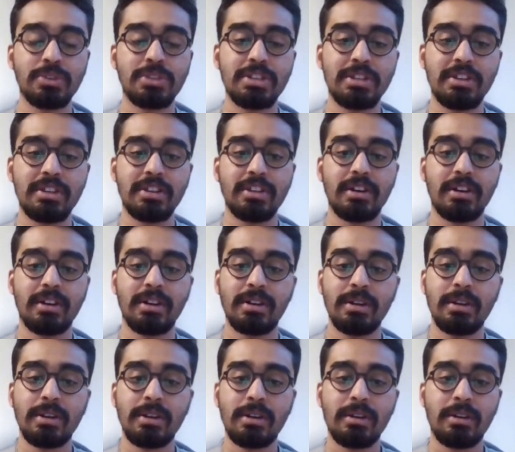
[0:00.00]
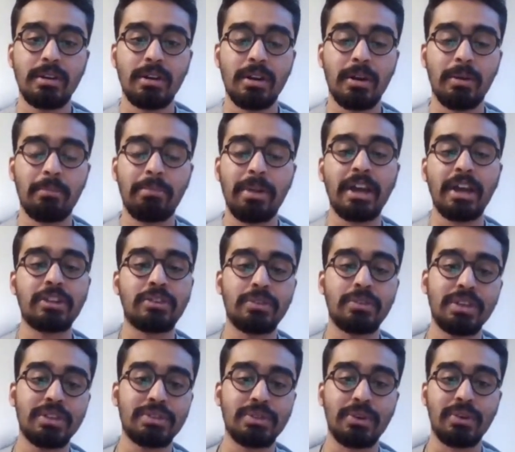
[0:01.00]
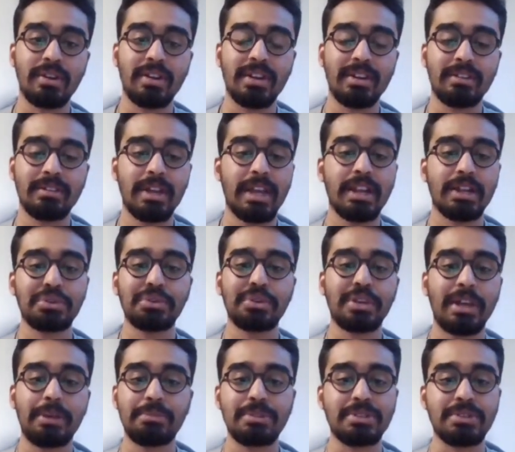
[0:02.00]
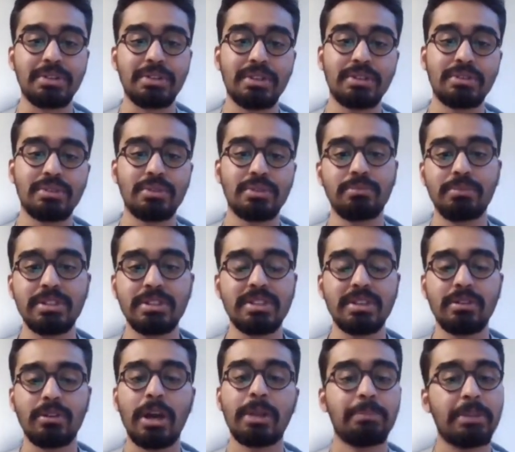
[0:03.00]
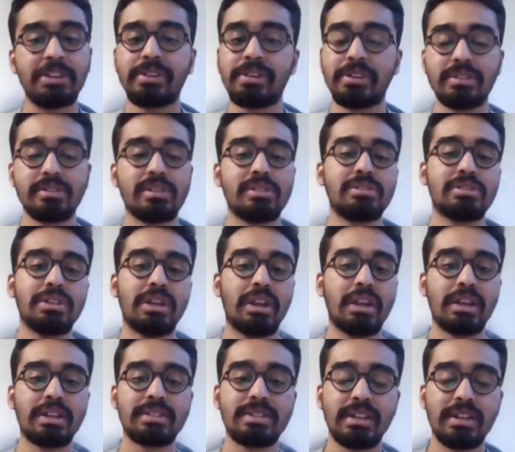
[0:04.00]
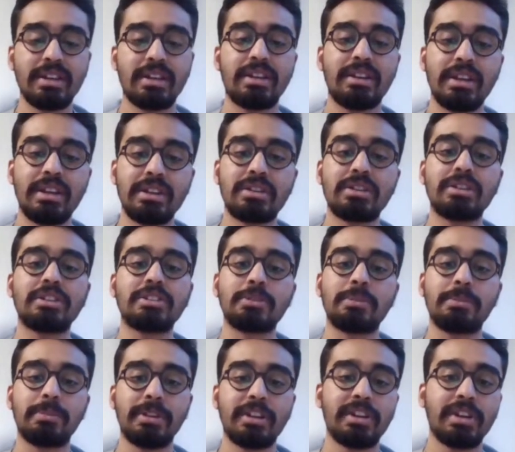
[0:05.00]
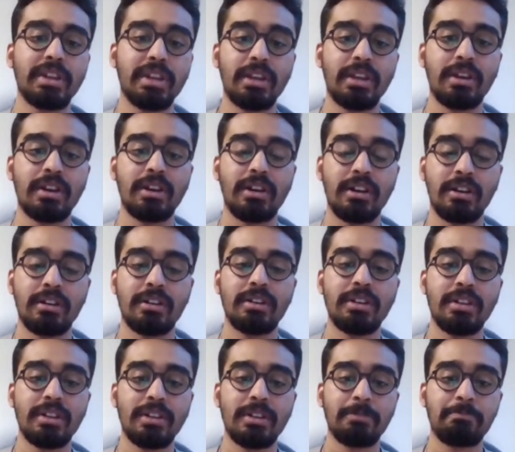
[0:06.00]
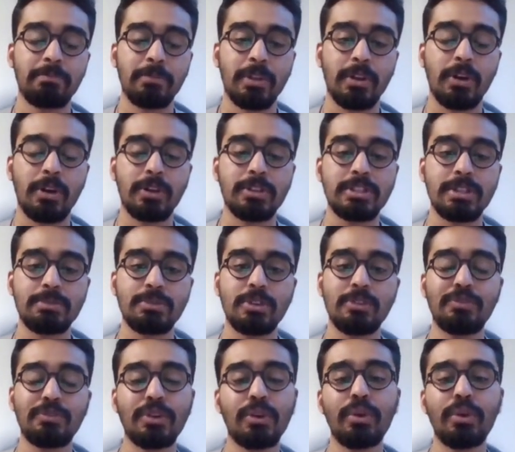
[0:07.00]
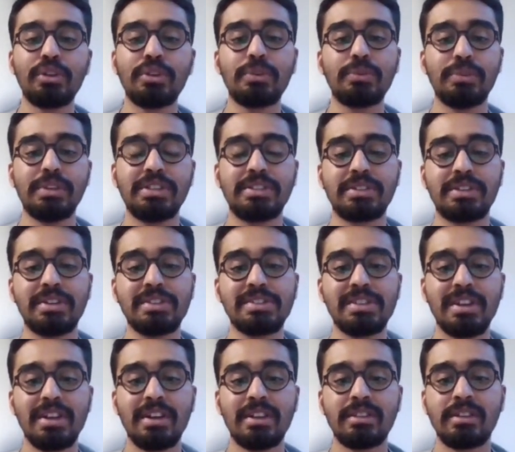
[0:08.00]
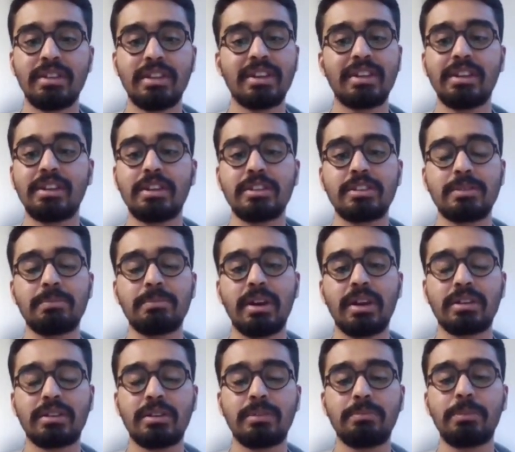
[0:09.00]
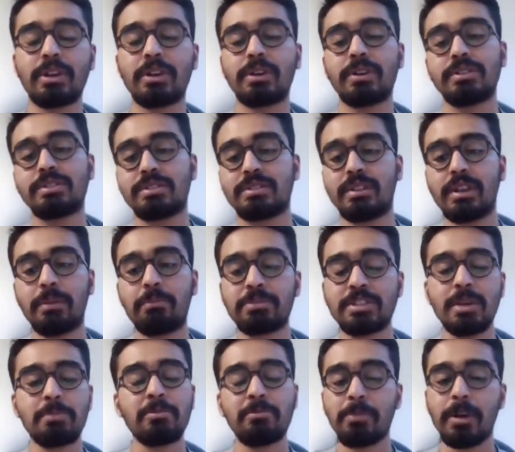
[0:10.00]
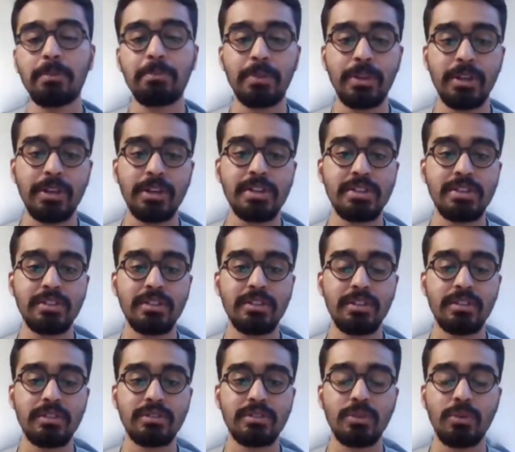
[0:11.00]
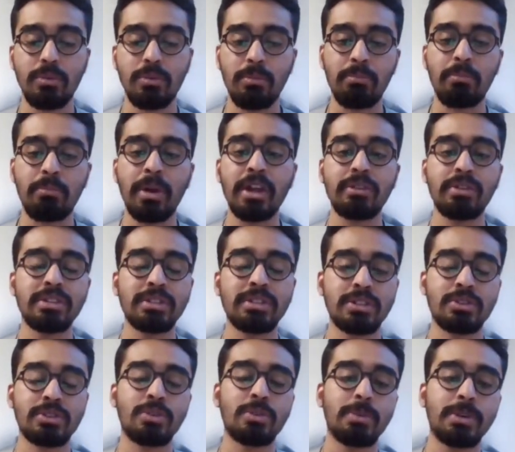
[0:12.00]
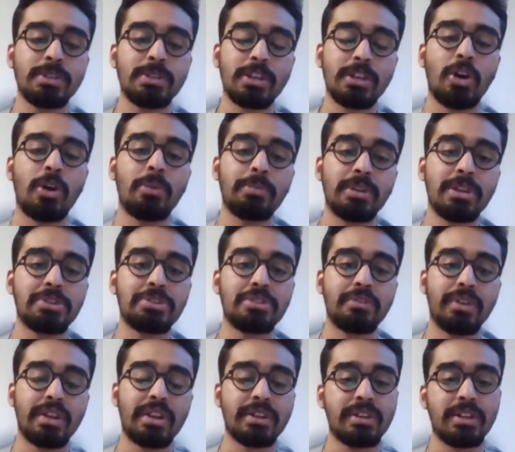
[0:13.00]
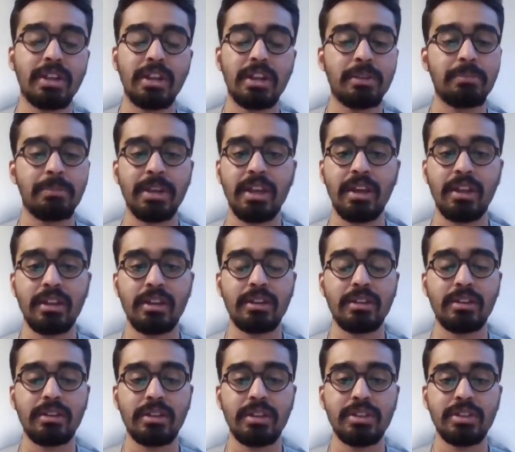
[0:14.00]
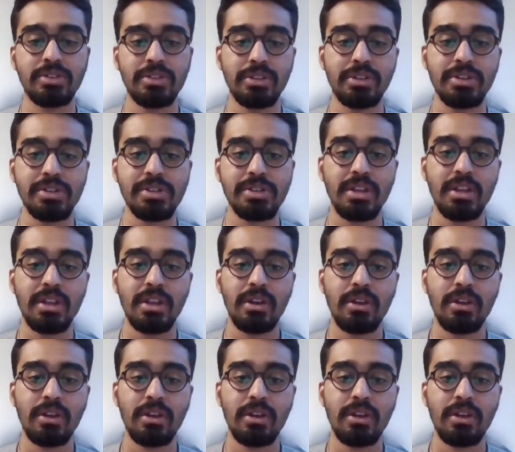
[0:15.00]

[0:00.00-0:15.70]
was in uh, uh, batteries or like electrochemistry so okay. it's an, on materials engineering it's like an interdisciplinary the concept. So if you go into research, the degree doesn't matter because the, some of my peers, so my research group was a combination of electrical and mechanical engineers